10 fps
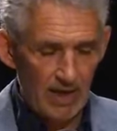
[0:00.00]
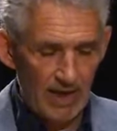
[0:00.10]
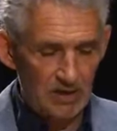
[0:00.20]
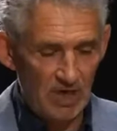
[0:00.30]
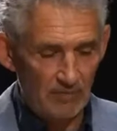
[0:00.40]

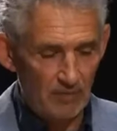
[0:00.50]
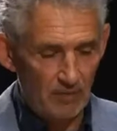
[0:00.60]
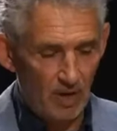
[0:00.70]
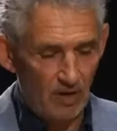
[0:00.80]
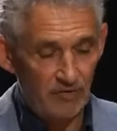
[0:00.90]
ended up
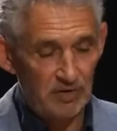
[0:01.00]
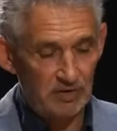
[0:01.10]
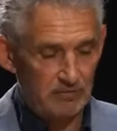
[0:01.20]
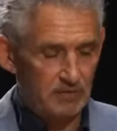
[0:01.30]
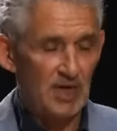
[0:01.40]

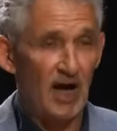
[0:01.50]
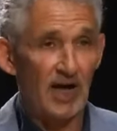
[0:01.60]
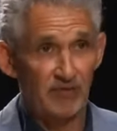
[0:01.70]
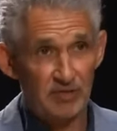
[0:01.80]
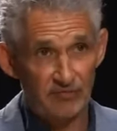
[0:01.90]
often
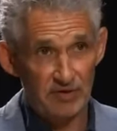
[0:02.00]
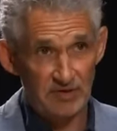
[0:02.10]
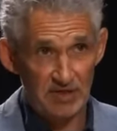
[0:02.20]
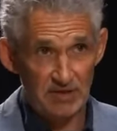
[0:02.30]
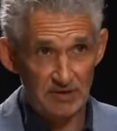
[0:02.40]
dying of different
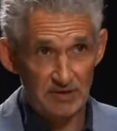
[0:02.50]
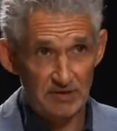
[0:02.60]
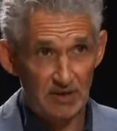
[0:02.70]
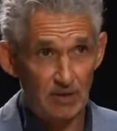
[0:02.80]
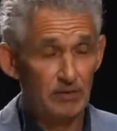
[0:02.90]
diseases.
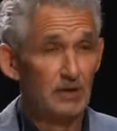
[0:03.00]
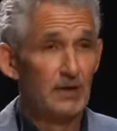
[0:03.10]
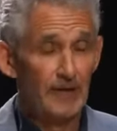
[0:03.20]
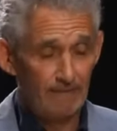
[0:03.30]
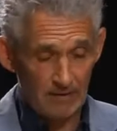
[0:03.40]
So
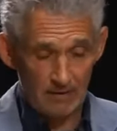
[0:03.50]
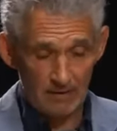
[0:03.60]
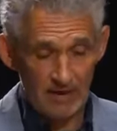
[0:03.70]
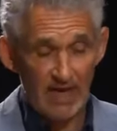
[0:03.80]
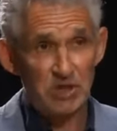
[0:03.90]

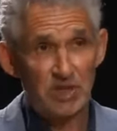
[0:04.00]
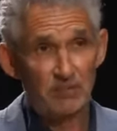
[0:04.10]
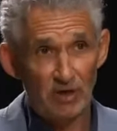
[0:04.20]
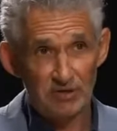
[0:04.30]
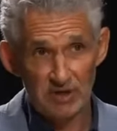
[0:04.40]
the
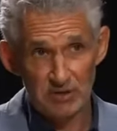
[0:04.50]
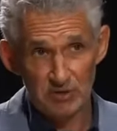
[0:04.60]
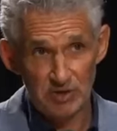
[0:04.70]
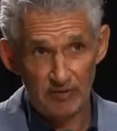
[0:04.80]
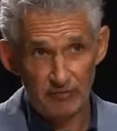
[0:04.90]
aging process
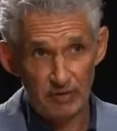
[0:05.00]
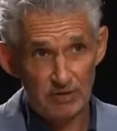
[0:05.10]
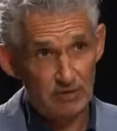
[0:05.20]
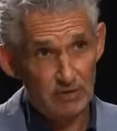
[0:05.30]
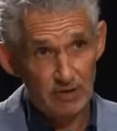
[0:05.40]
was
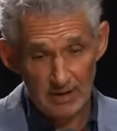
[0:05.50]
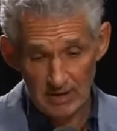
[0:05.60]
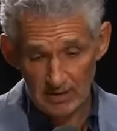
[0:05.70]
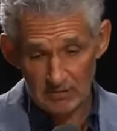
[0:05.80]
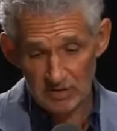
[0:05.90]
different.
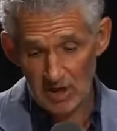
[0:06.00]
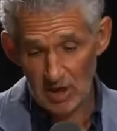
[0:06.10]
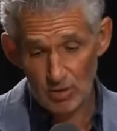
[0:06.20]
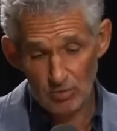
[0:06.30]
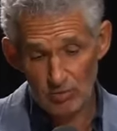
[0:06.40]
There was
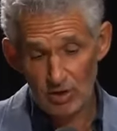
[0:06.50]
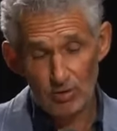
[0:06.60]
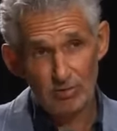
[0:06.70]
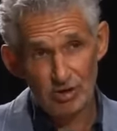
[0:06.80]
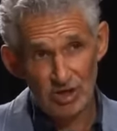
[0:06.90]
no
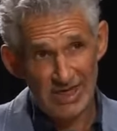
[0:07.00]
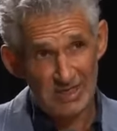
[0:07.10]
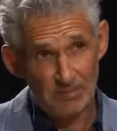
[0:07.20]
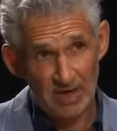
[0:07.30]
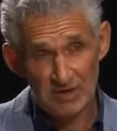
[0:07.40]
real
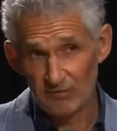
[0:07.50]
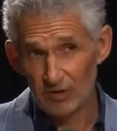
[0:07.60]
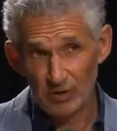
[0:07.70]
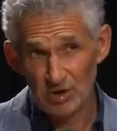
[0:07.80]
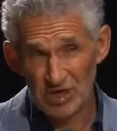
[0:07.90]
genetic base of
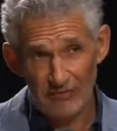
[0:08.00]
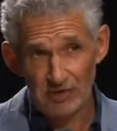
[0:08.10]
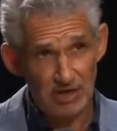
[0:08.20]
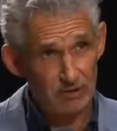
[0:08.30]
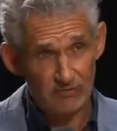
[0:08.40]

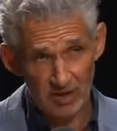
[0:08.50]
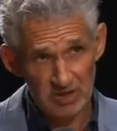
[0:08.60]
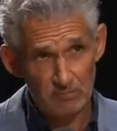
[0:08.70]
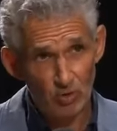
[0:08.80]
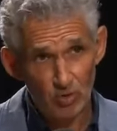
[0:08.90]
longevity. It was very
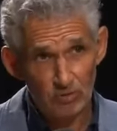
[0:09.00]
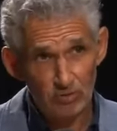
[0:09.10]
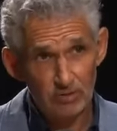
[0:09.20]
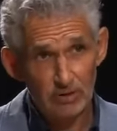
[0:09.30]
small.